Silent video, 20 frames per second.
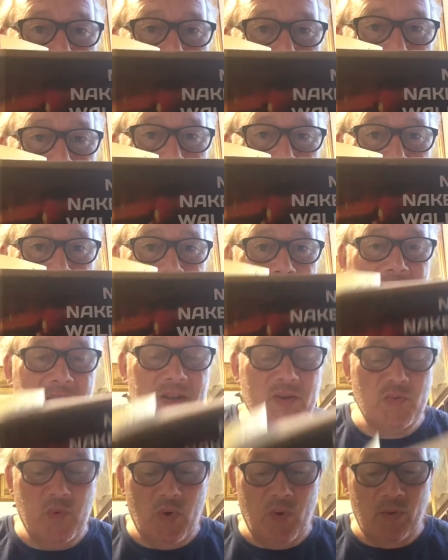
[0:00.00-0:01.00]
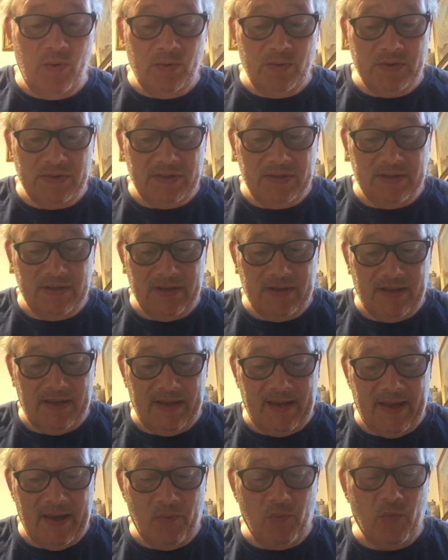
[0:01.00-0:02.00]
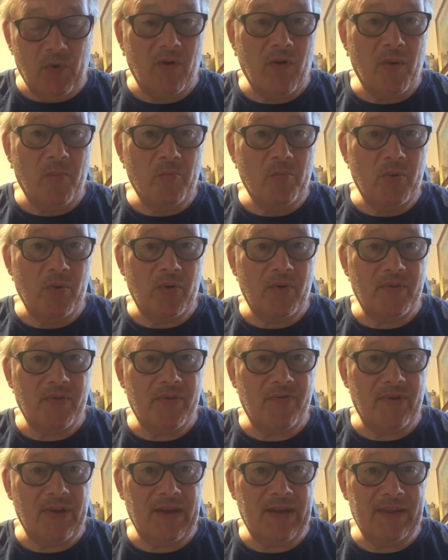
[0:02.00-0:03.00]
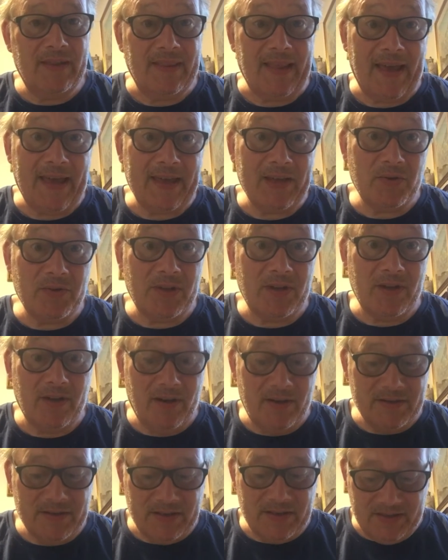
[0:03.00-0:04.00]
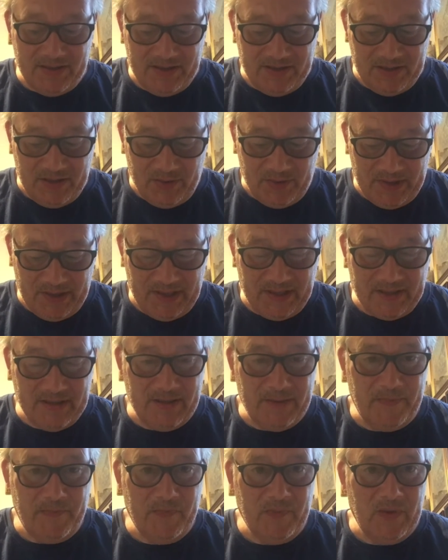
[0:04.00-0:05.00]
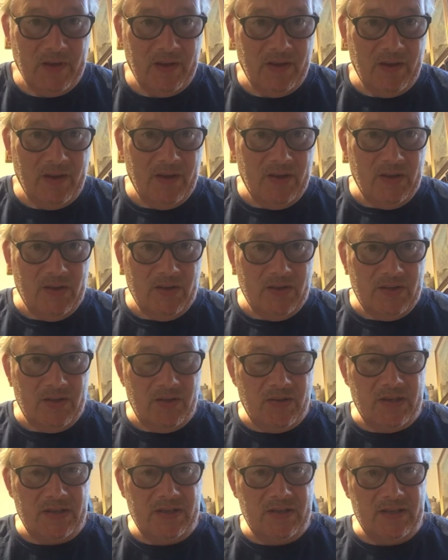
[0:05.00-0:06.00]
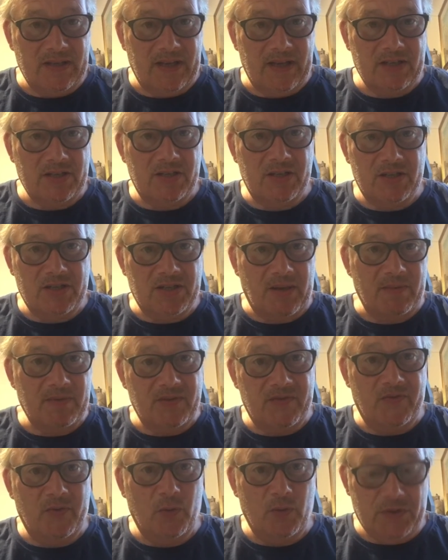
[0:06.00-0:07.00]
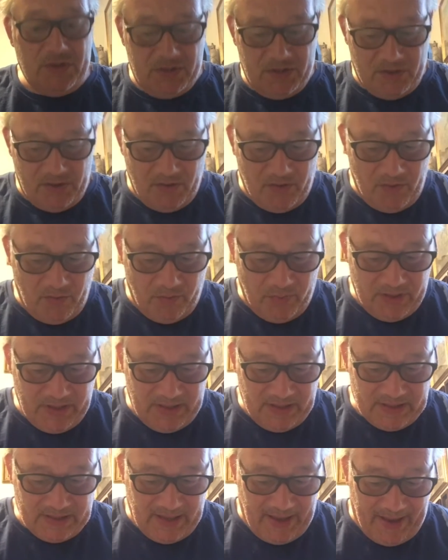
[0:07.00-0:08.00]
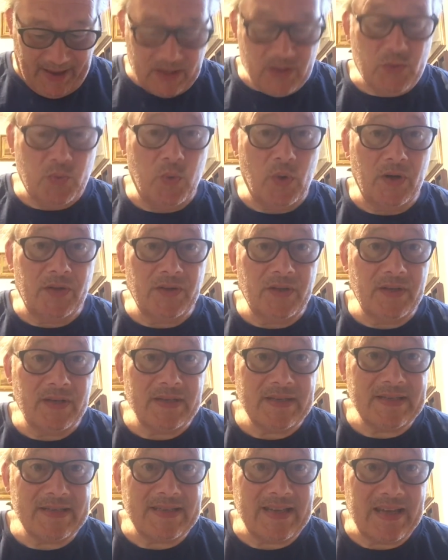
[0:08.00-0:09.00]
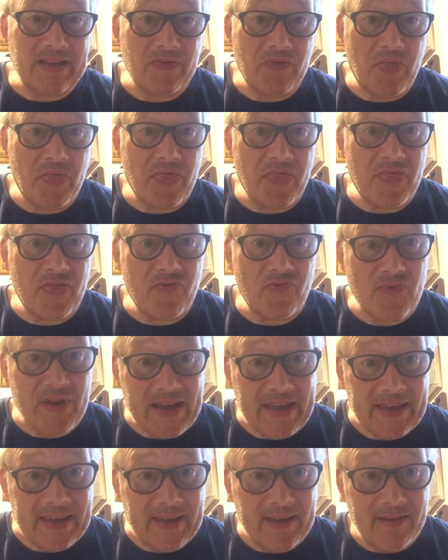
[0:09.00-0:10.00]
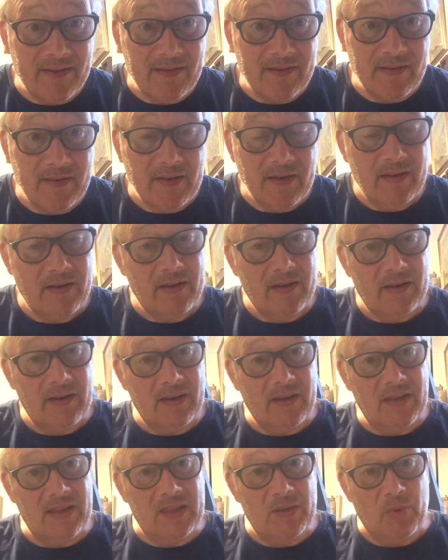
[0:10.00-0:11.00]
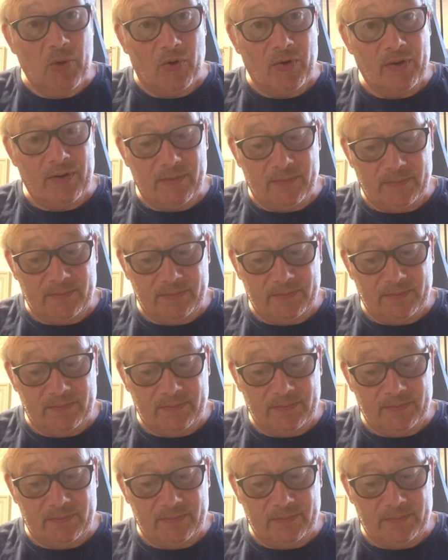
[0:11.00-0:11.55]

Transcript: No Naked Walls, and we're on book three. Now You're the Artist, Deal With It. So this is actually chapter 42, but it's act one, scene three in the book.